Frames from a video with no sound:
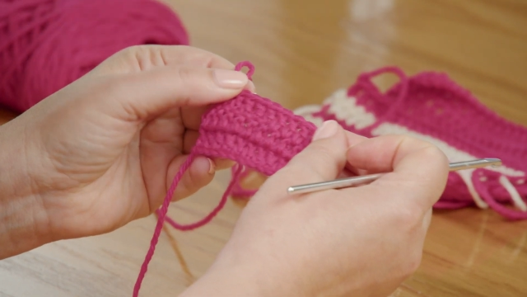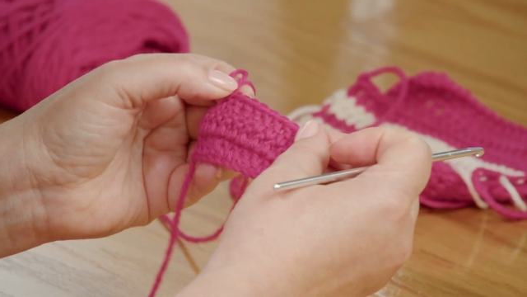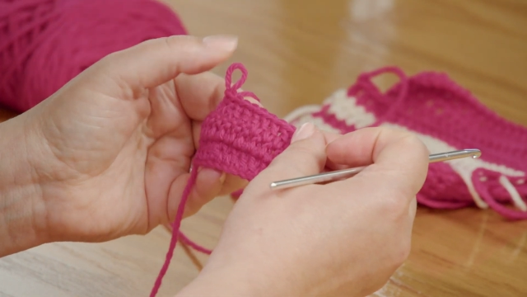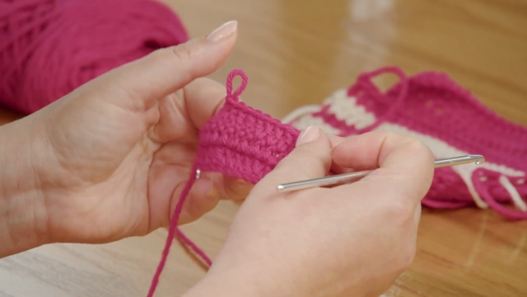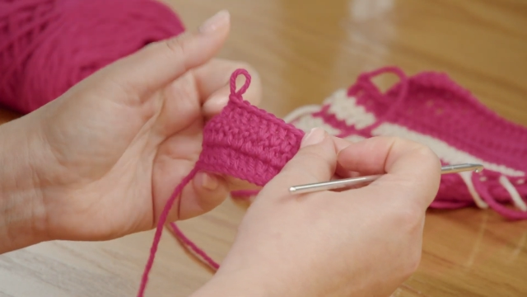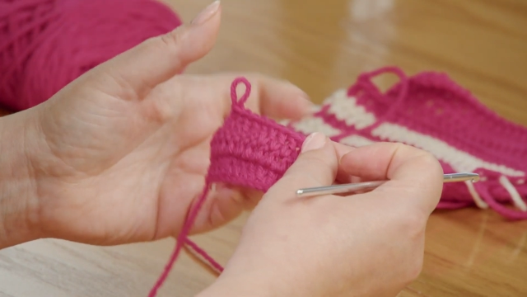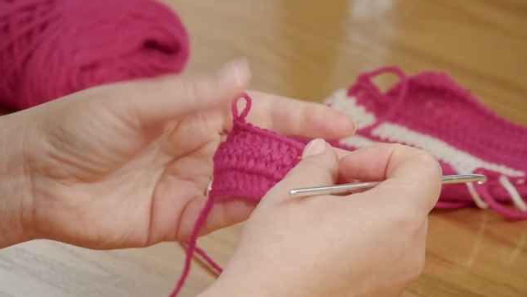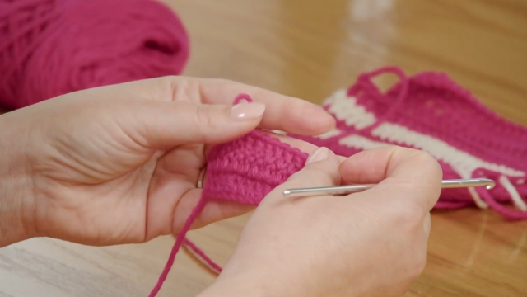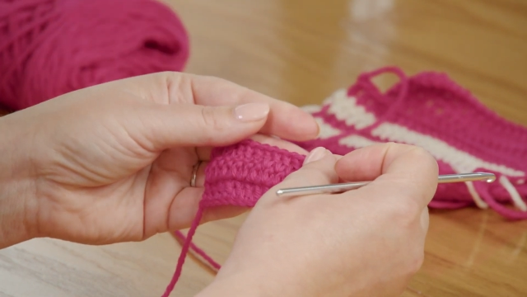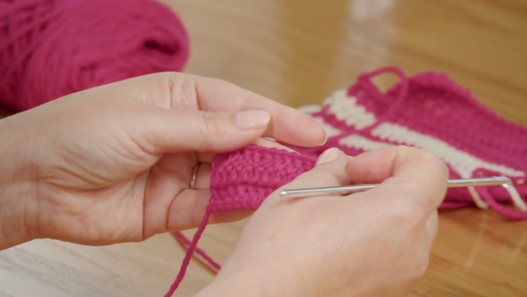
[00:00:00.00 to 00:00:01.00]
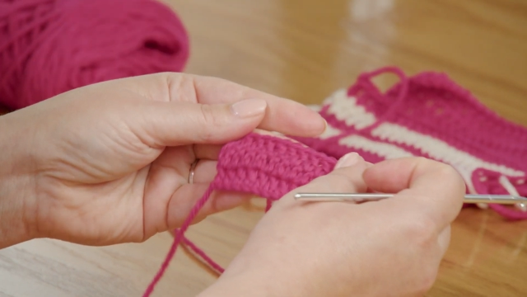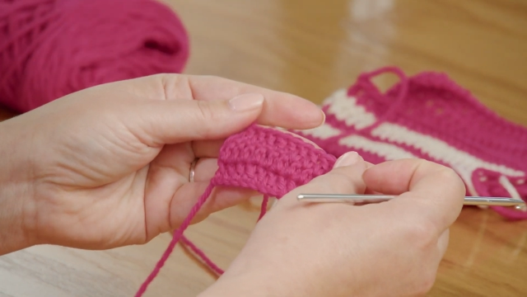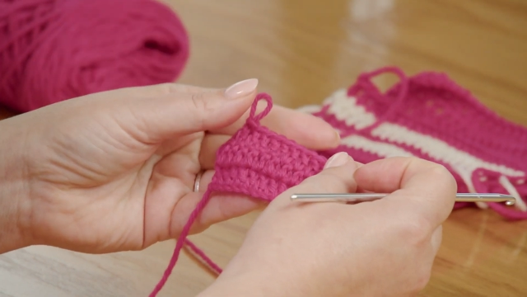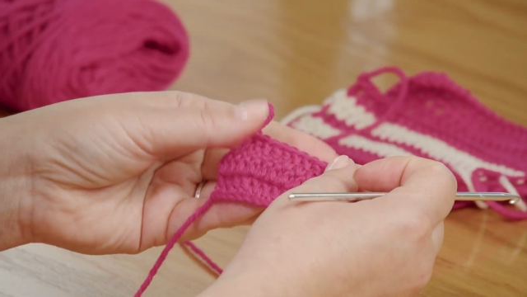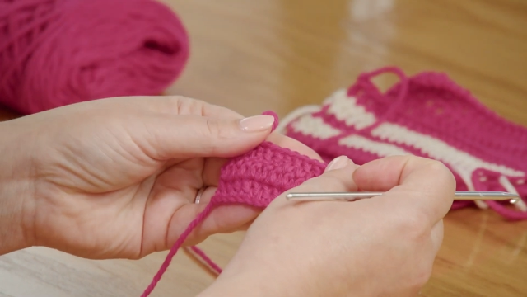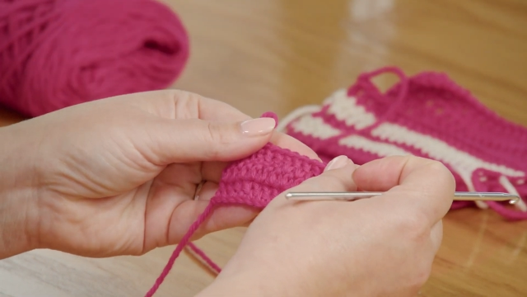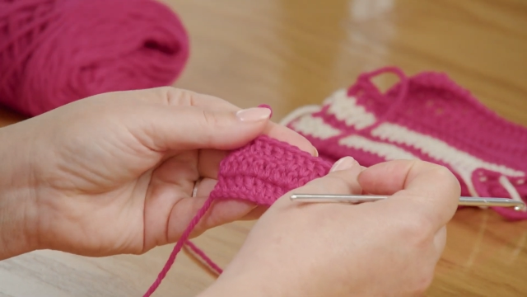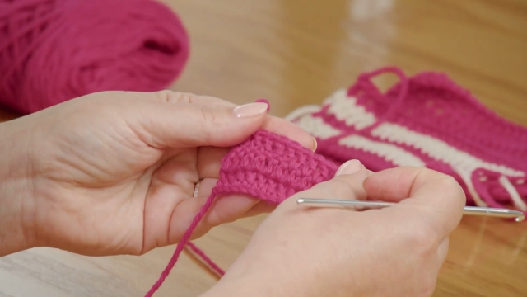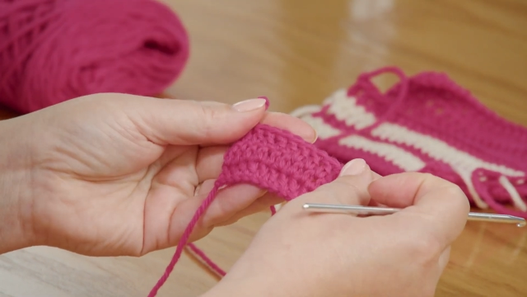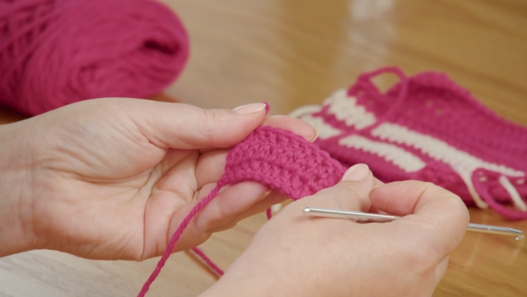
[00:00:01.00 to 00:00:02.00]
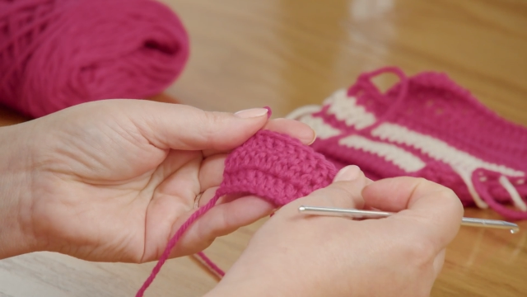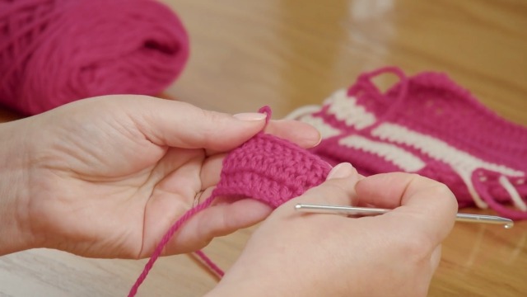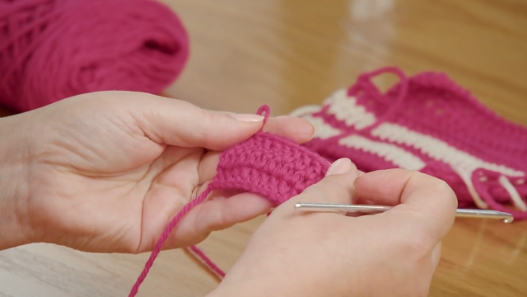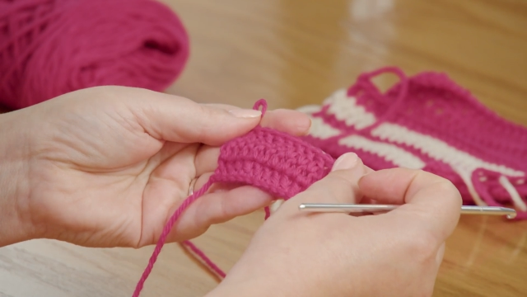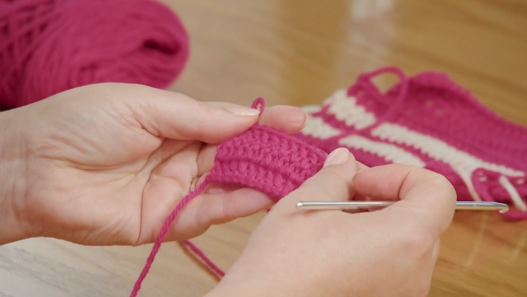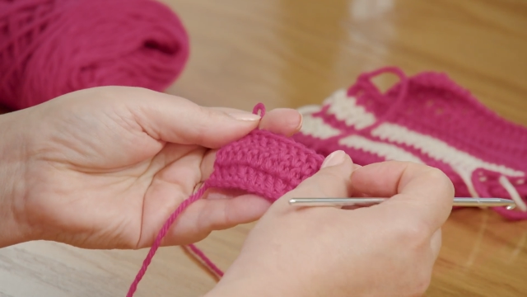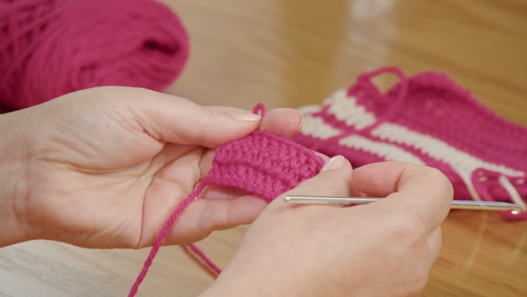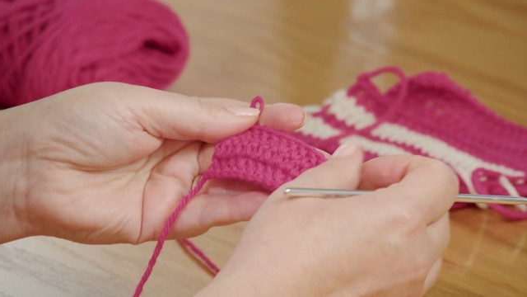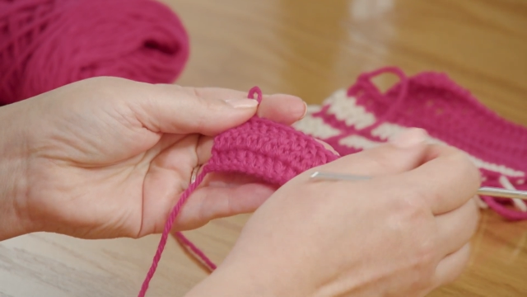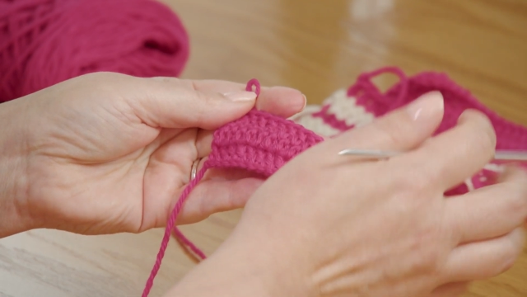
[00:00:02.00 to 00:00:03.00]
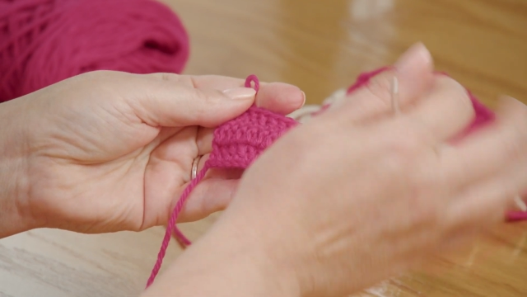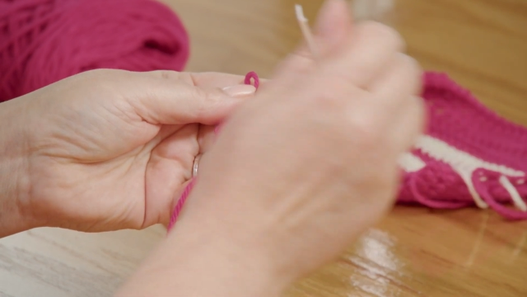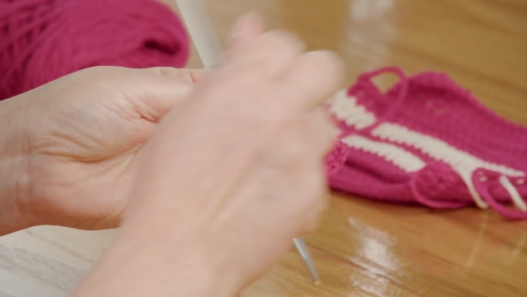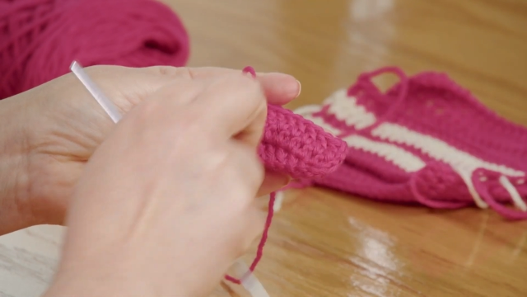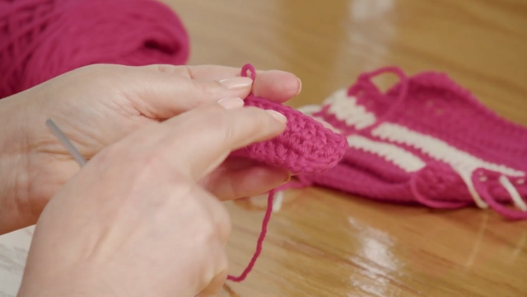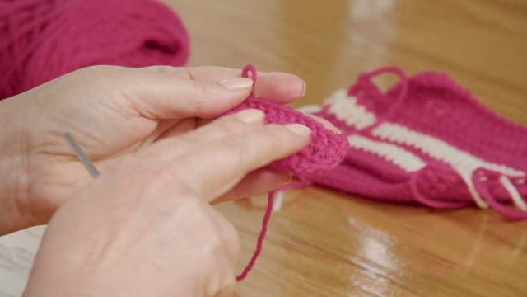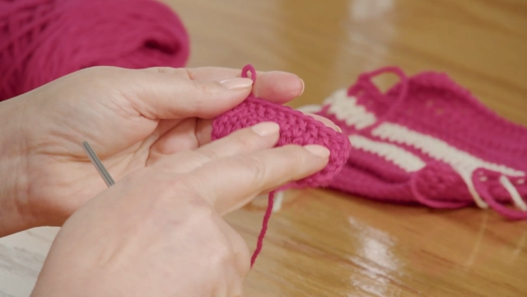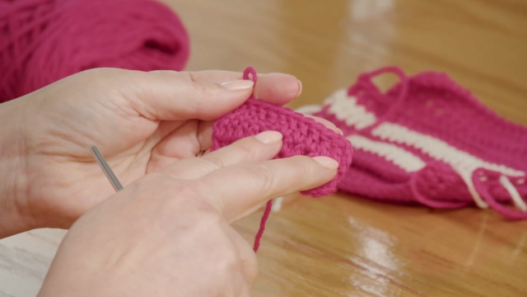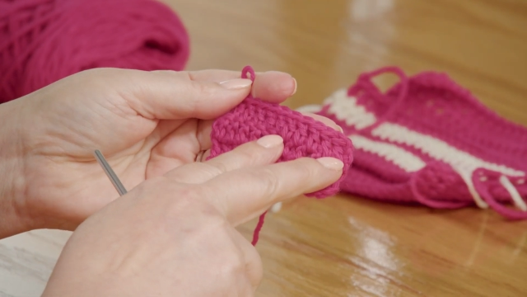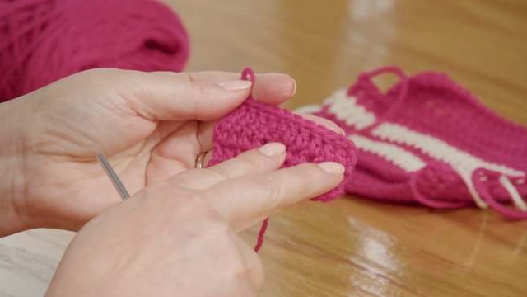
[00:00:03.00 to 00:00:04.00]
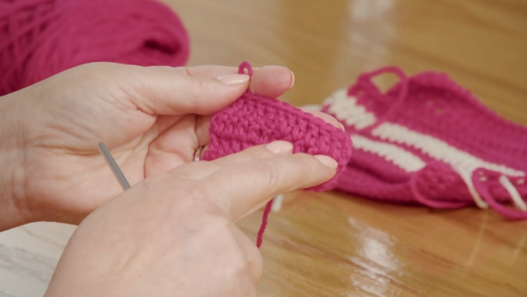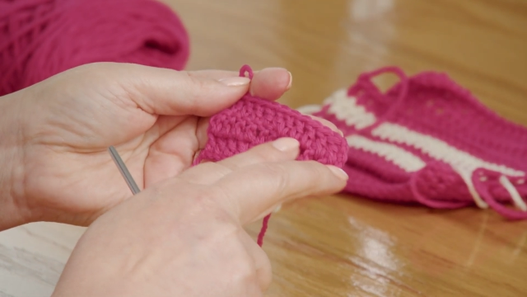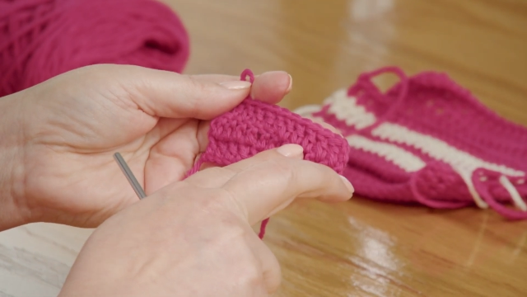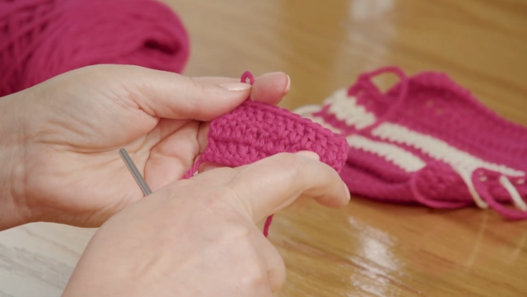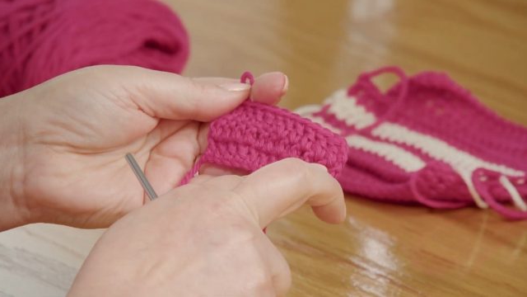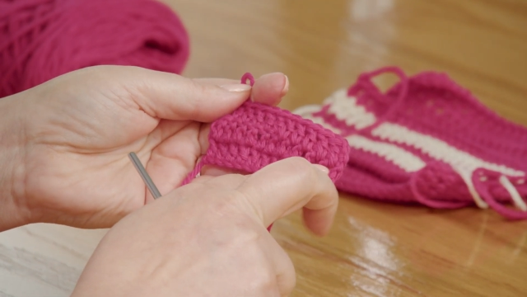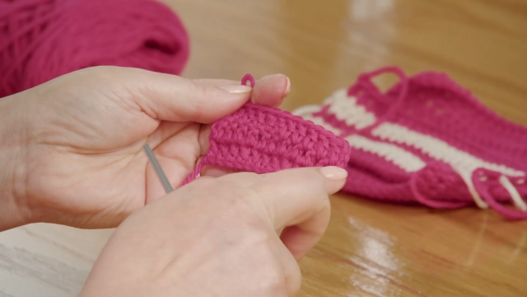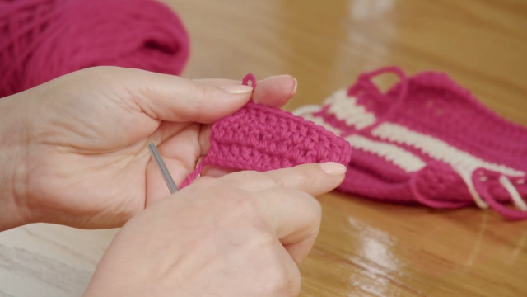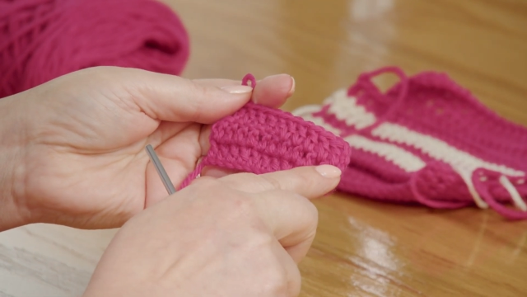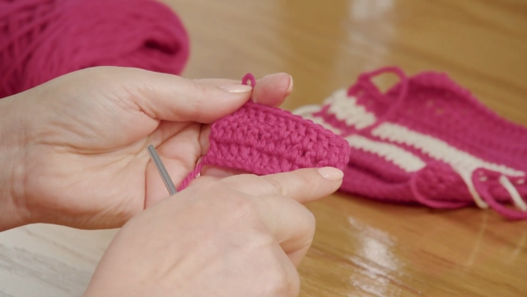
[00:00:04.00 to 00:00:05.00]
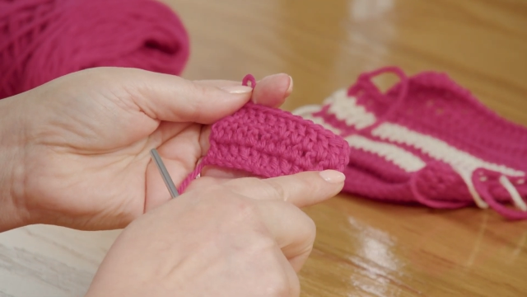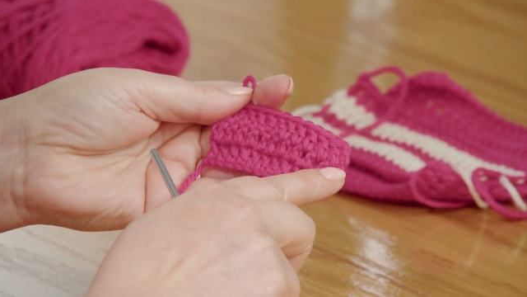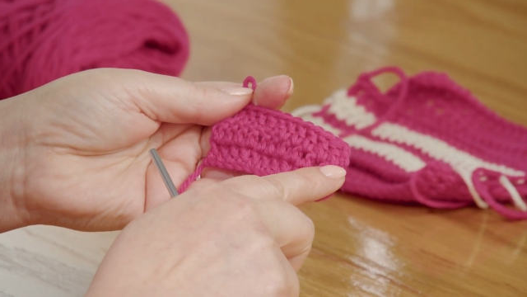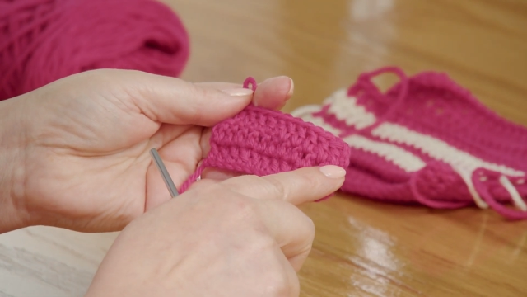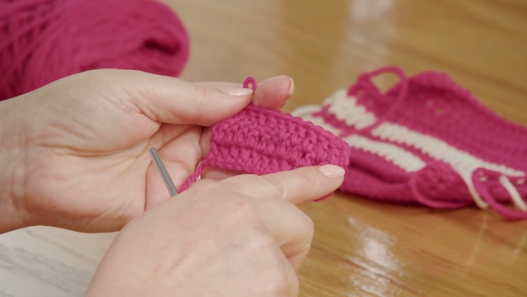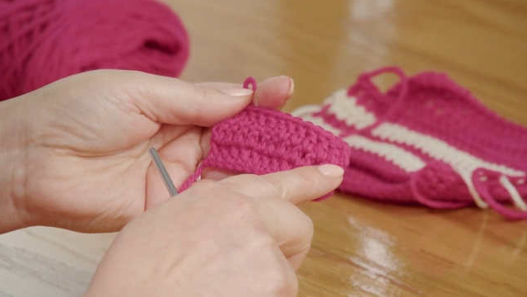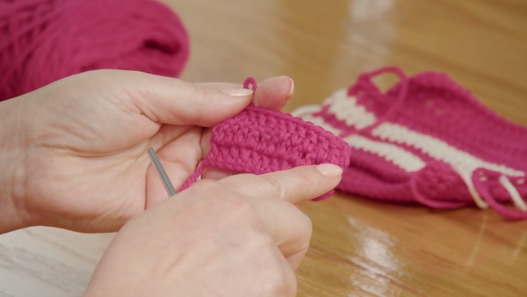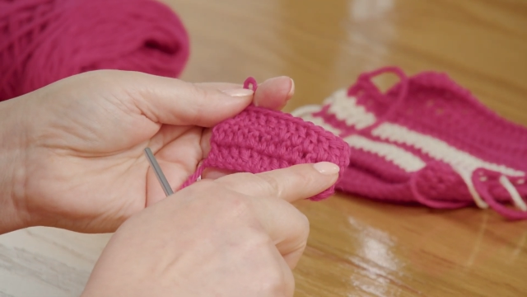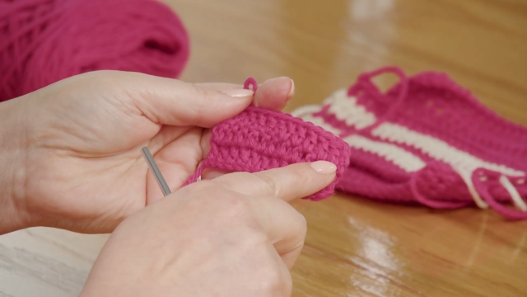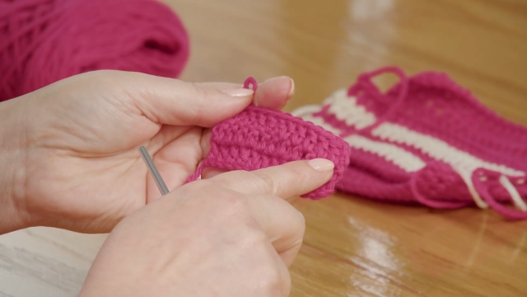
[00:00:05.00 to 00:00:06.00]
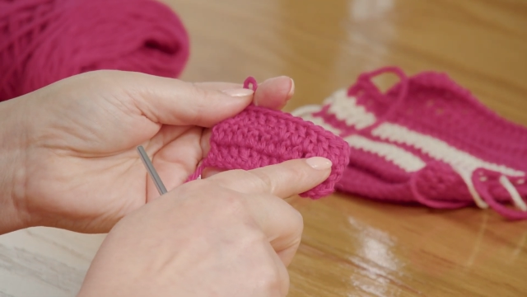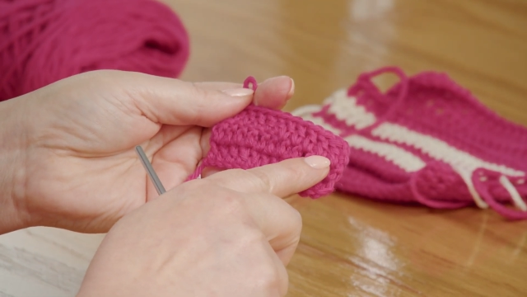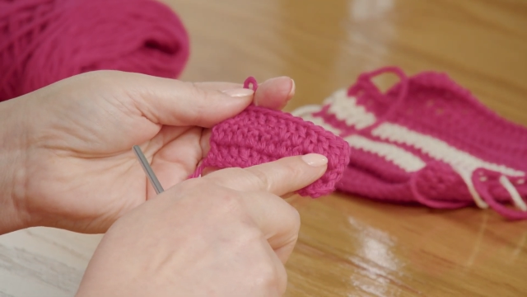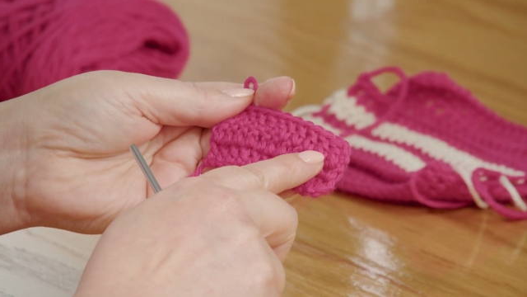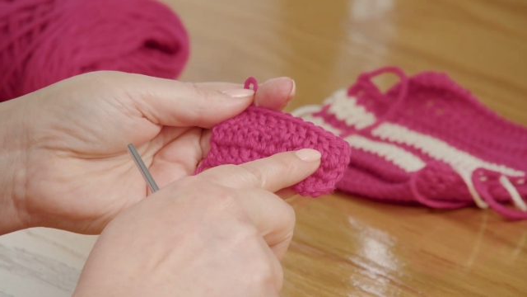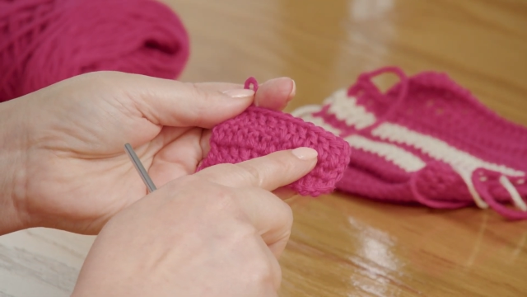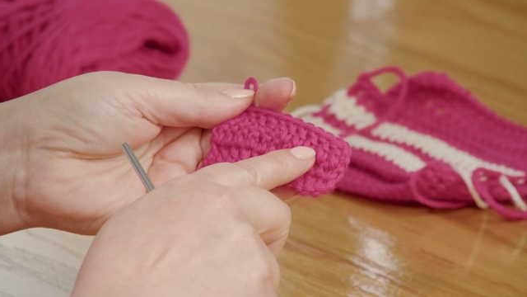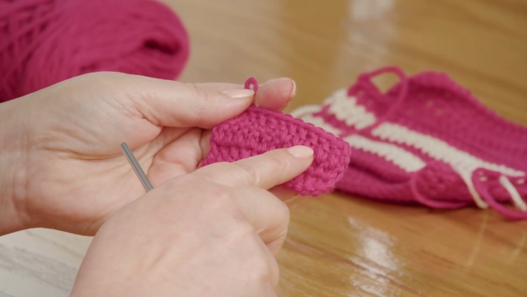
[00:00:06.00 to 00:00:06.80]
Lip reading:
Nobody's mouth can be seen.